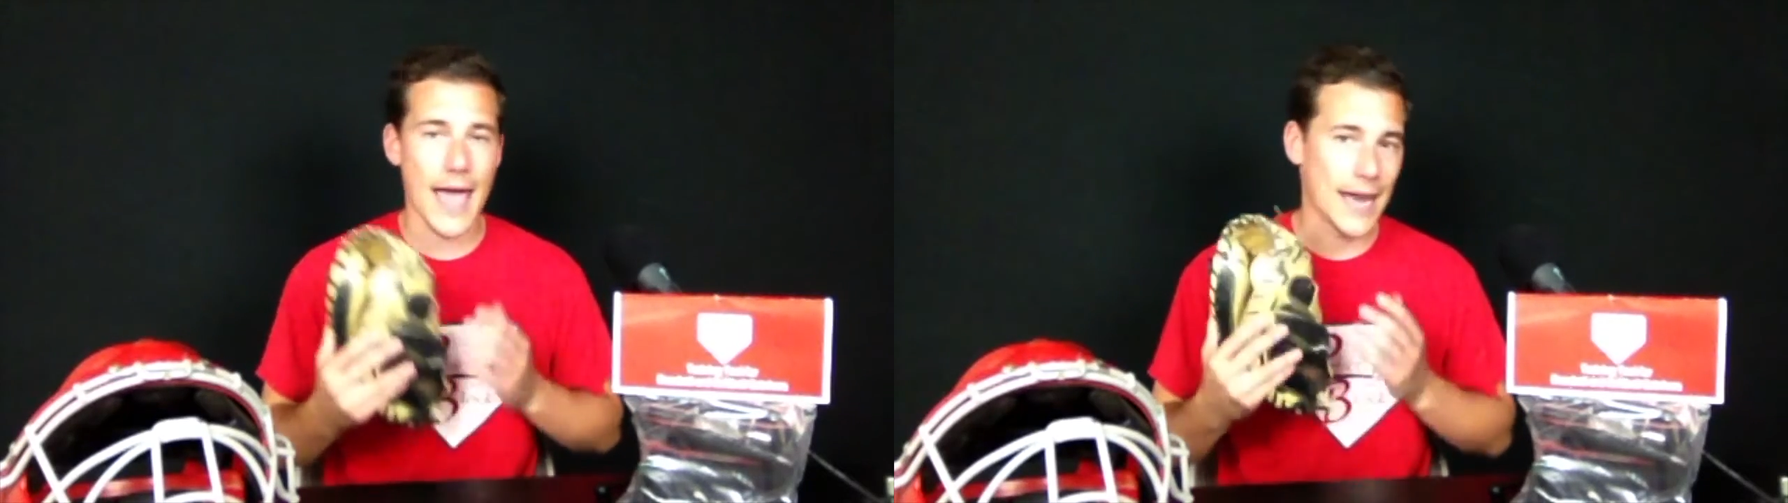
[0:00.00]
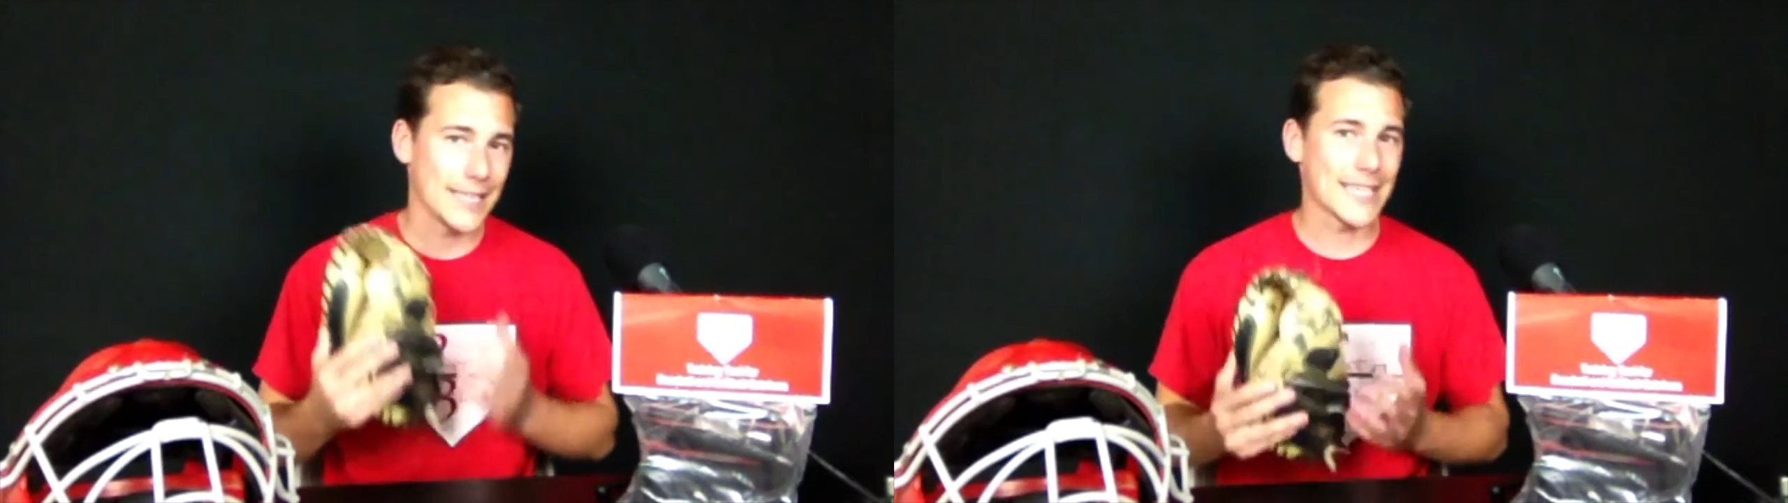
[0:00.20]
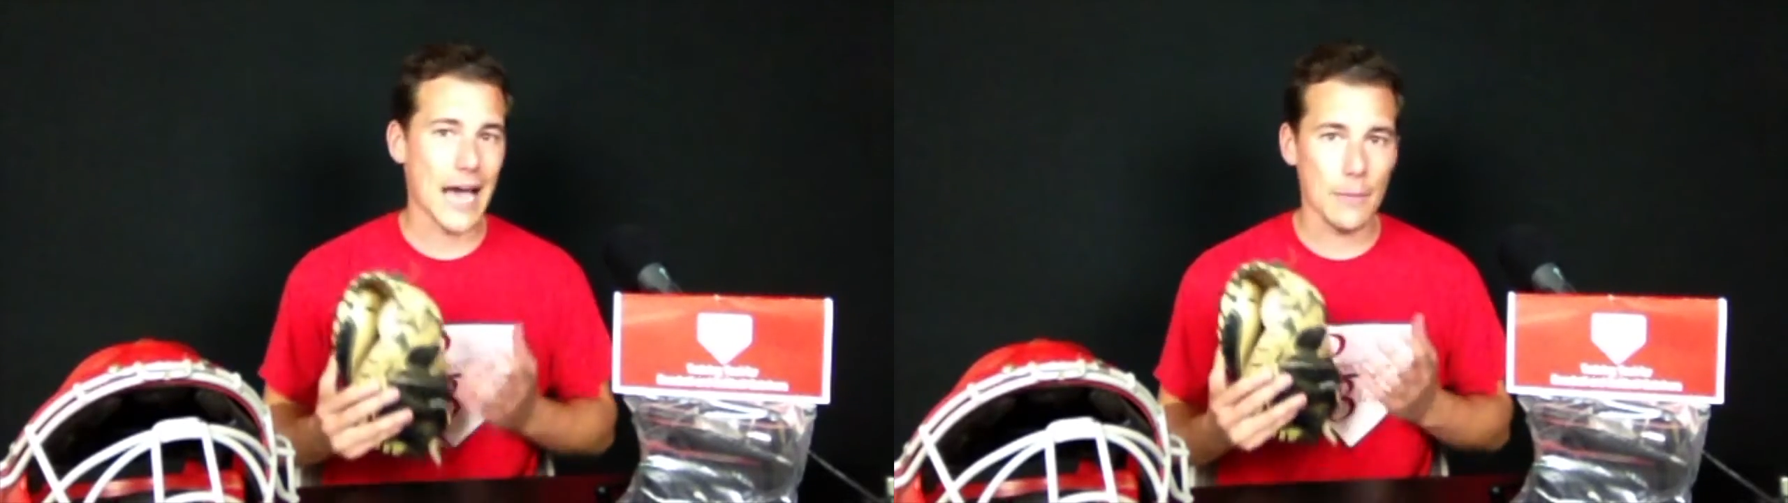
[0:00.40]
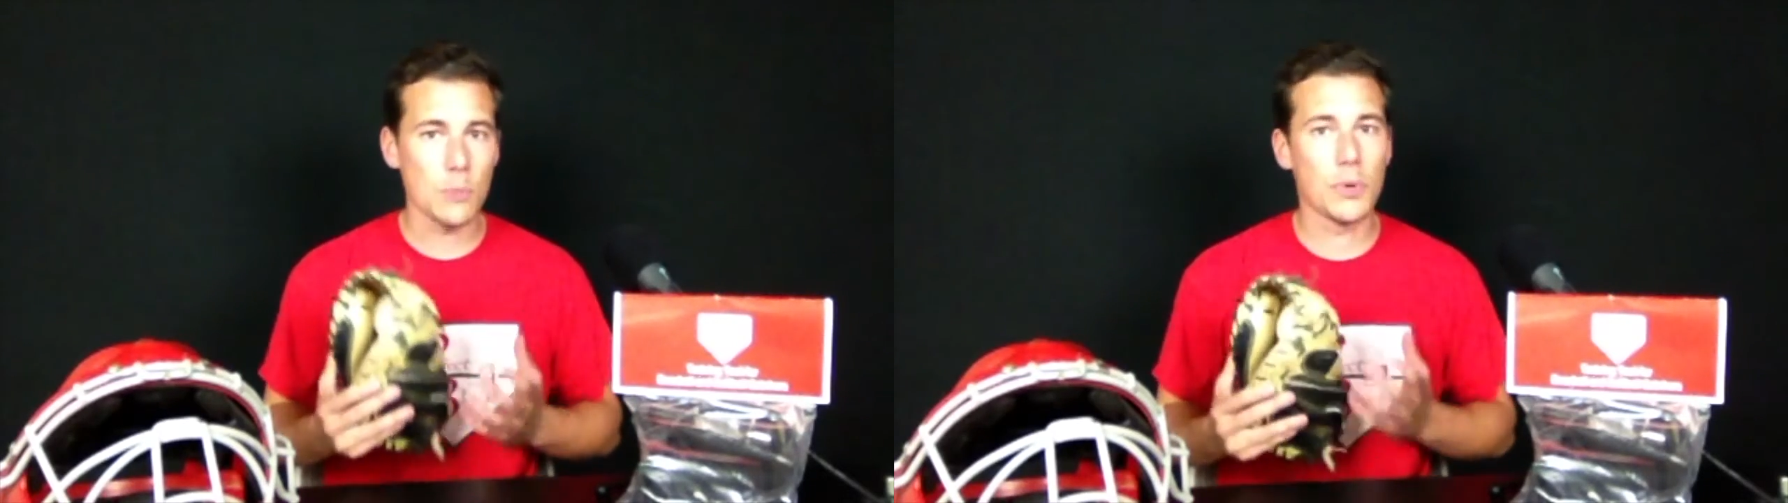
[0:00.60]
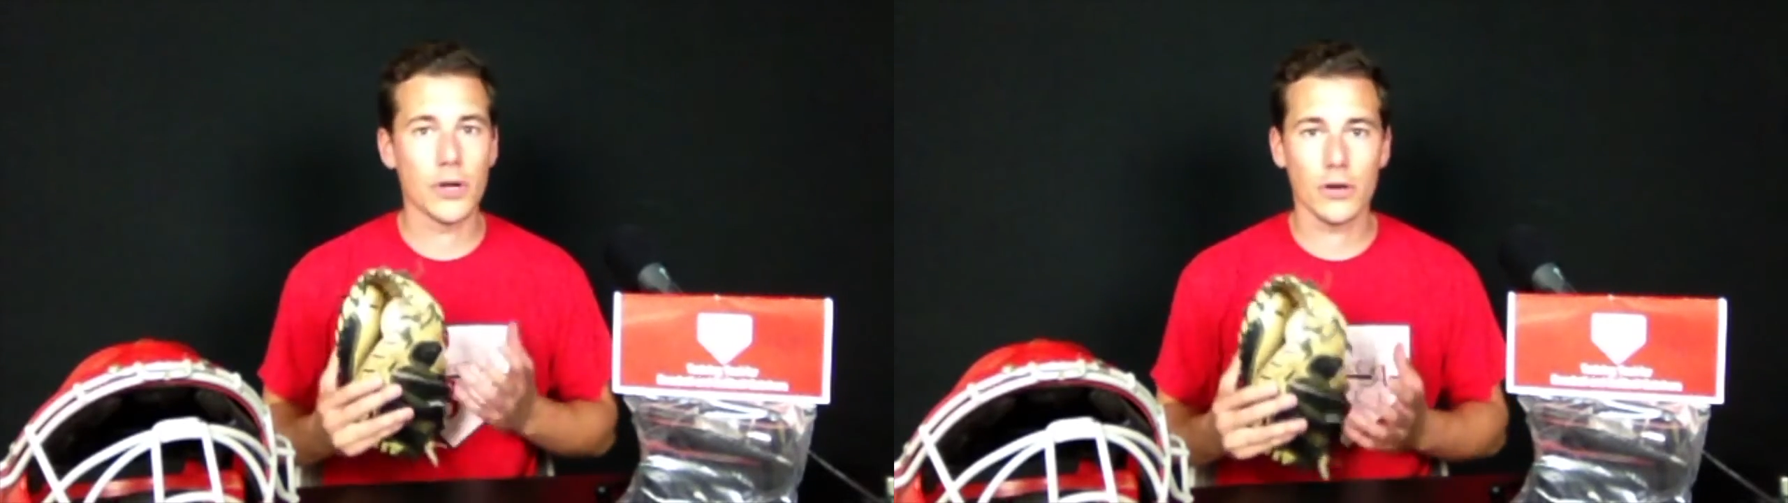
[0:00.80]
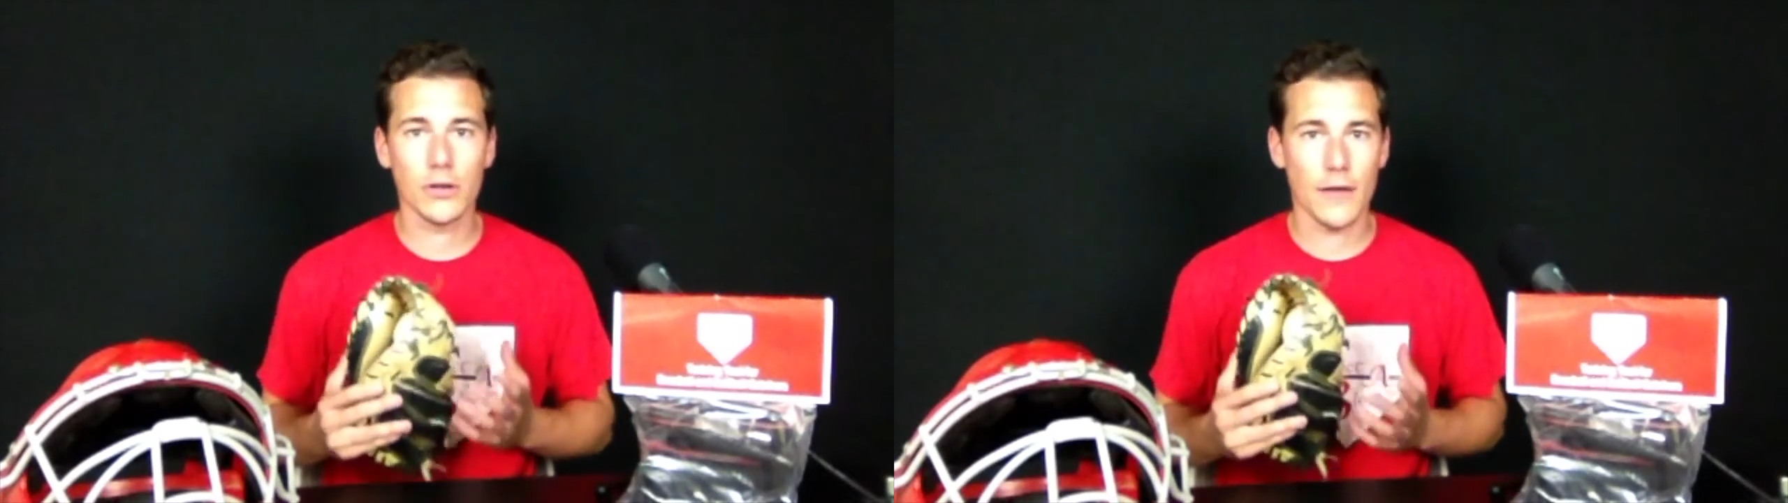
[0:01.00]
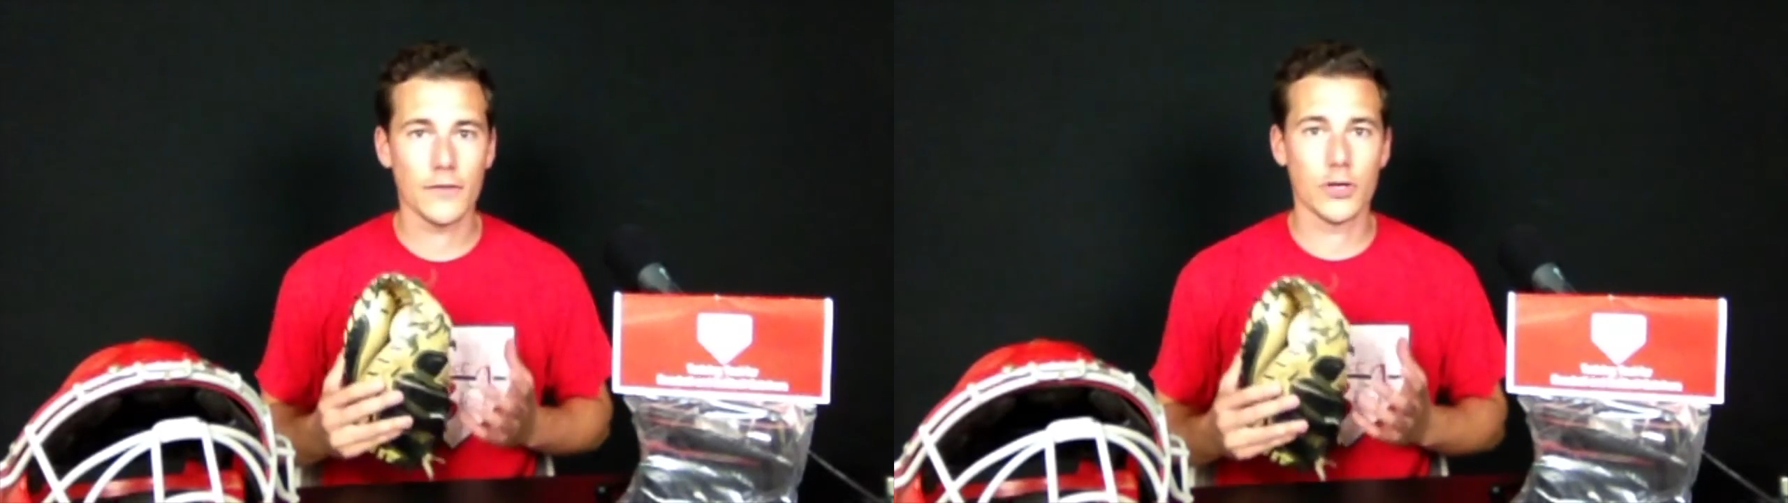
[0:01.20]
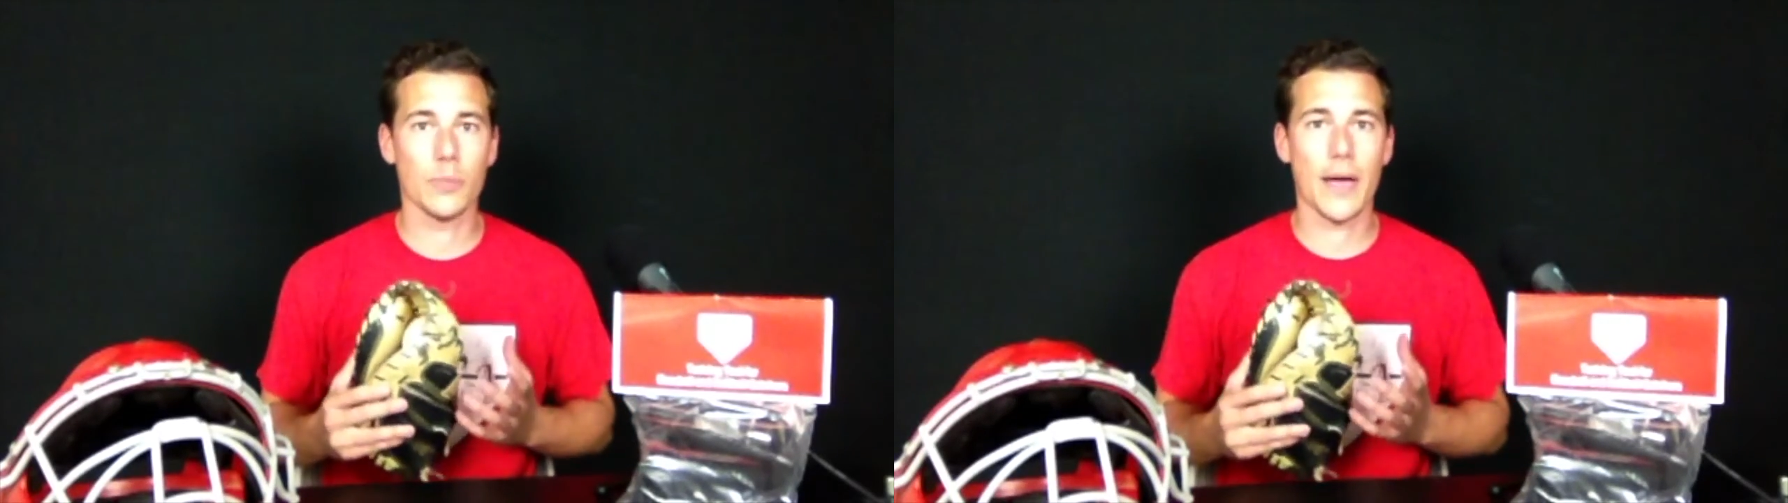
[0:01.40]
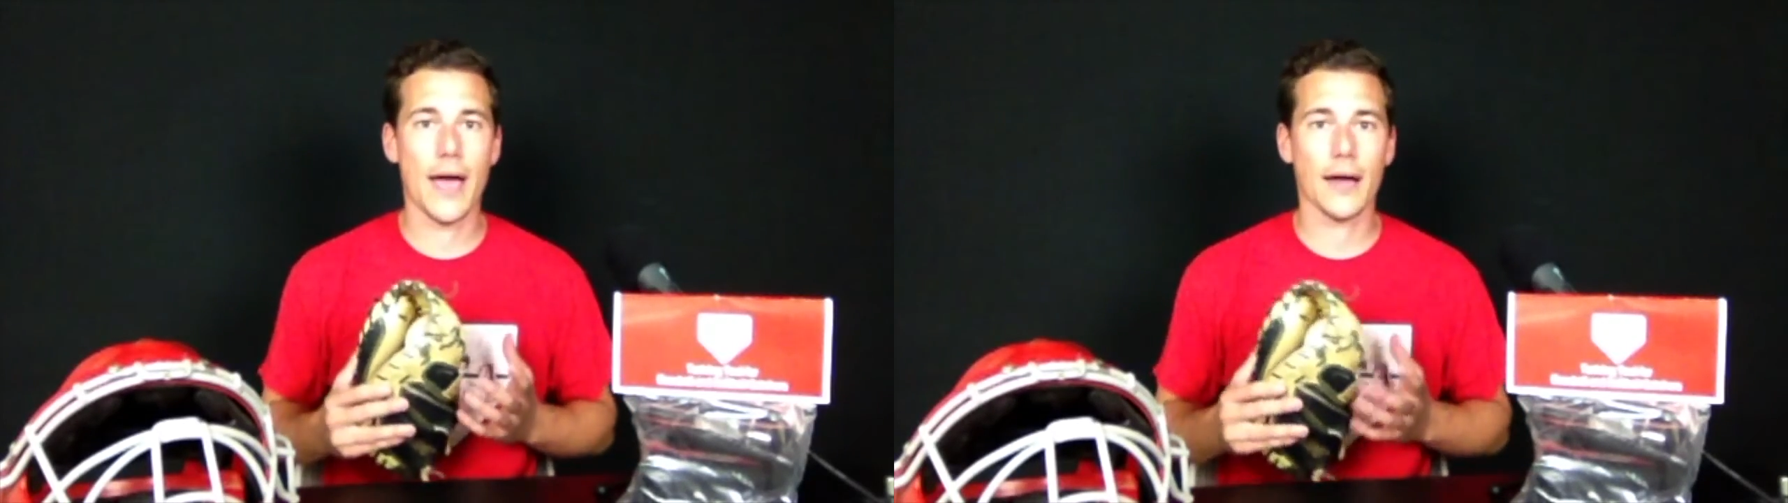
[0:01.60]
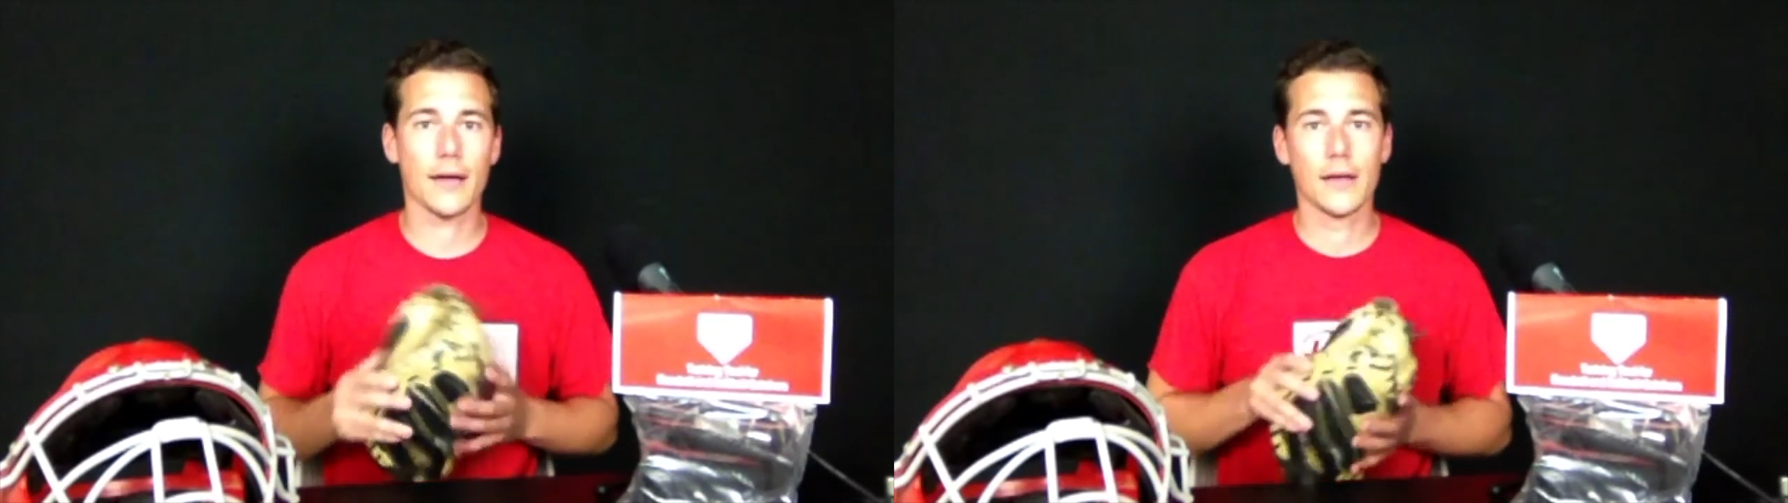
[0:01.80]
anytime you put your glove in your
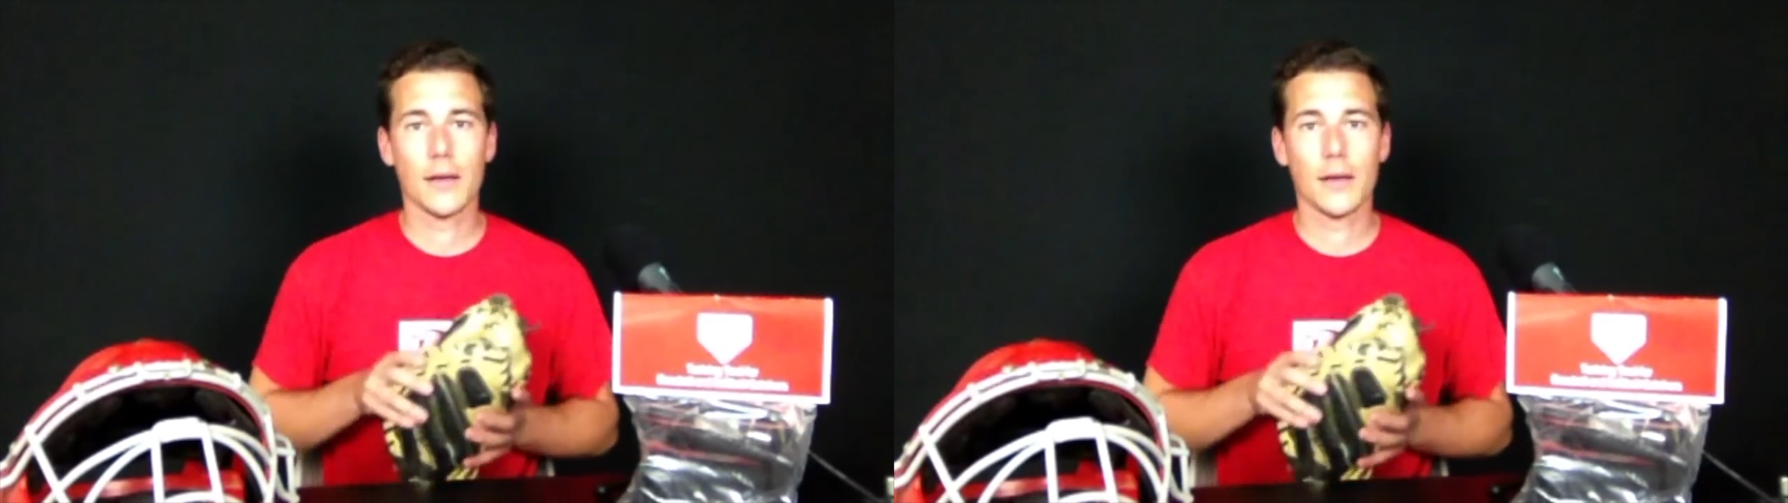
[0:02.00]
bag,